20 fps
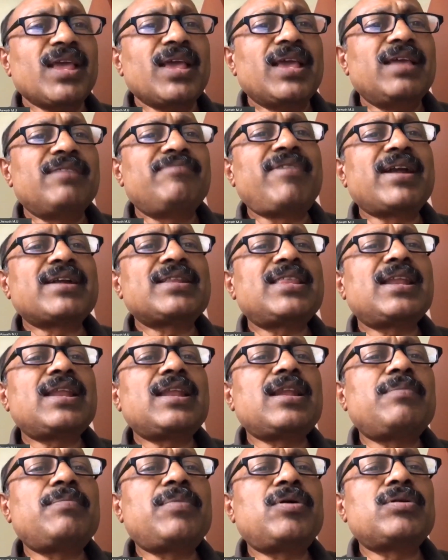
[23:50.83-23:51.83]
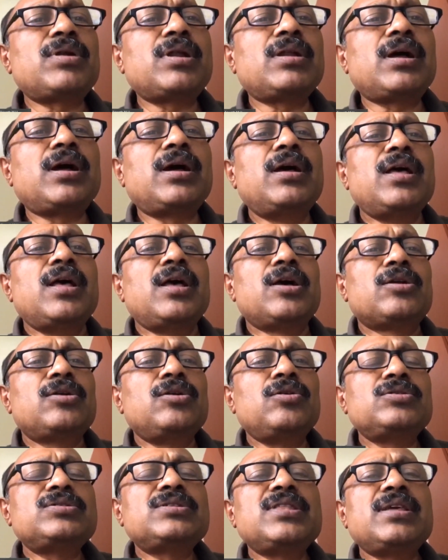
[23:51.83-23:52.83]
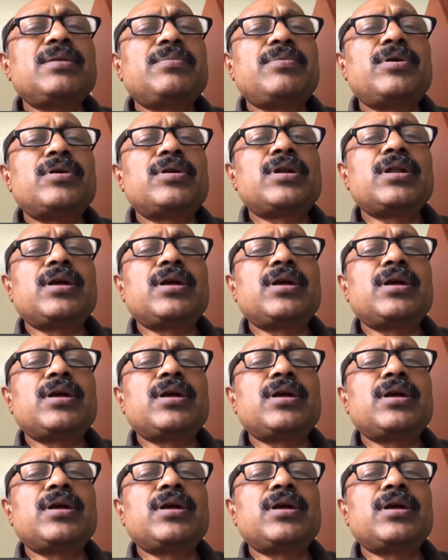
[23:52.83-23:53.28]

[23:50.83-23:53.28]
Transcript: In fact, there are about closely about